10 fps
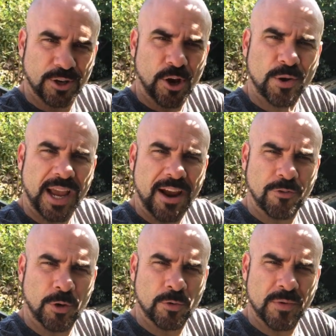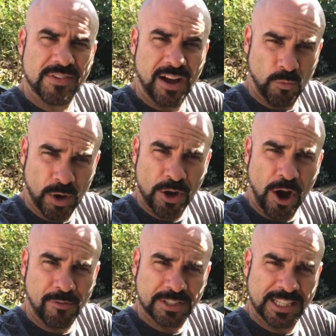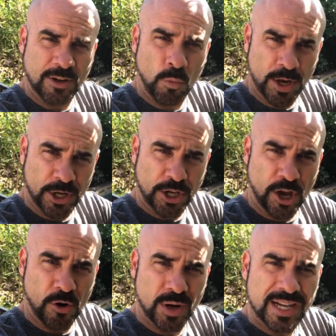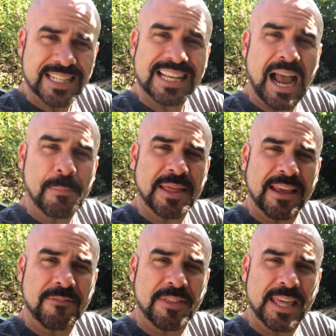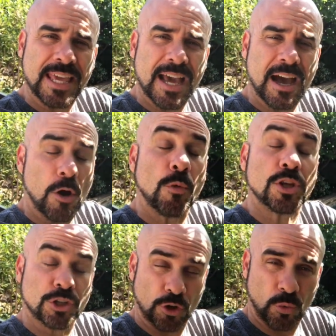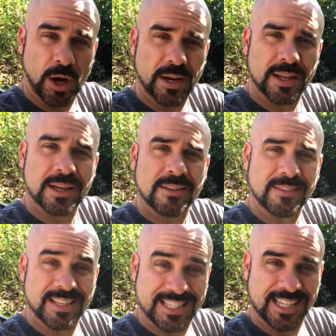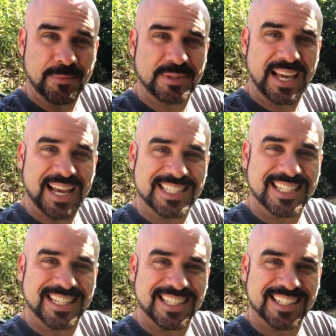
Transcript: Okay, everyone, we've got one harvested and one to go. Time to give the uh, original one the slip test.